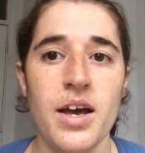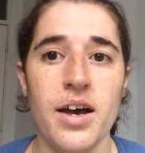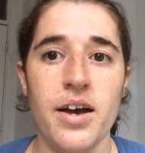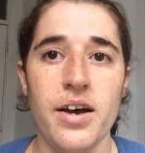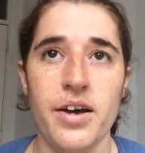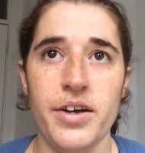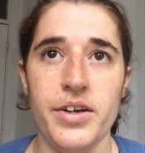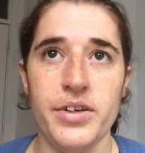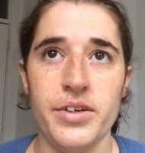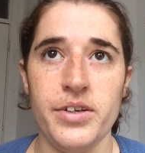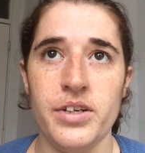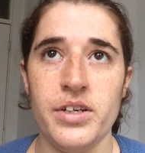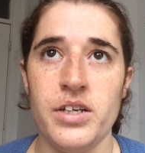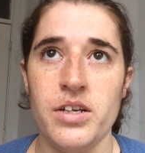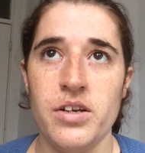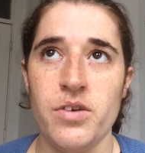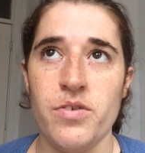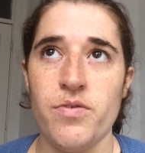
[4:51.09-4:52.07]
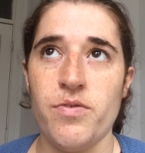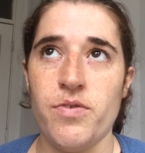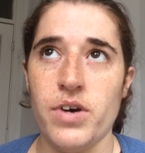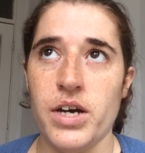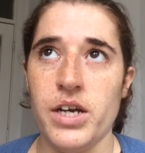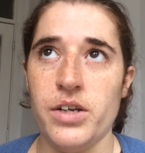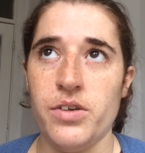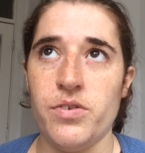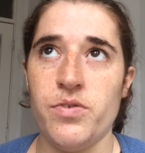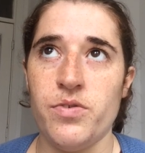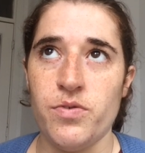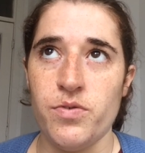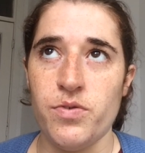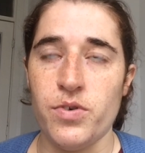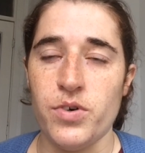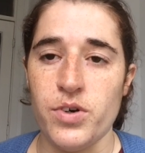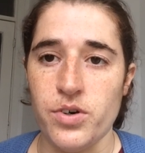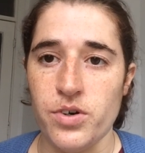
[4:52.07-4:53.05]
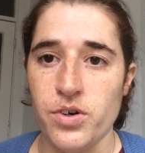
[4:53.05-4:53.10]
and fight
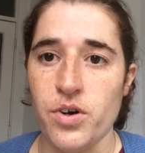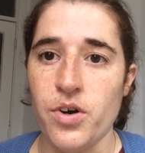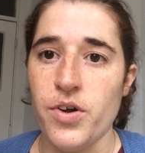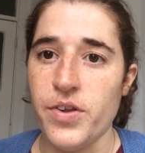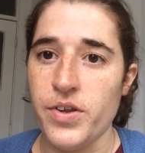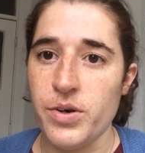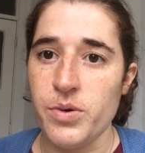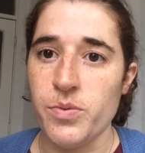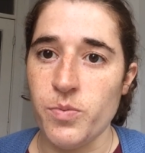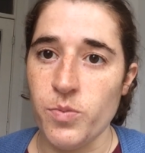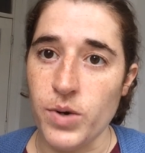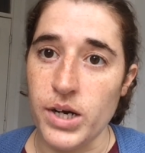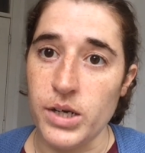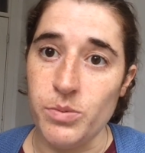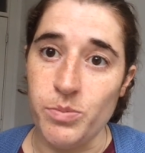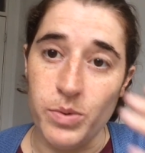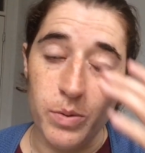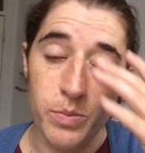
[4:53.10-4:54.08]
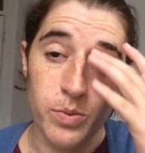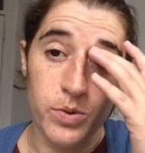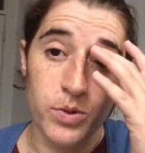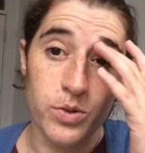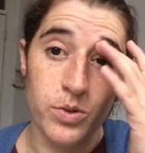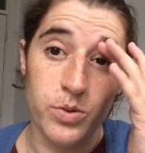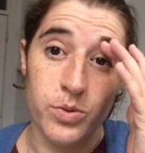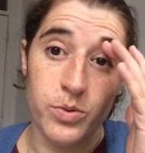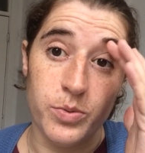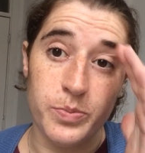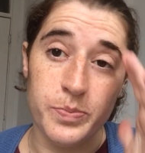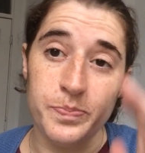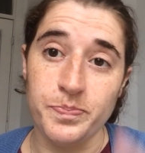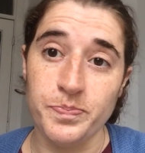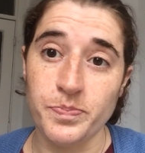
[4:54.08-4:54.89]
for other white people to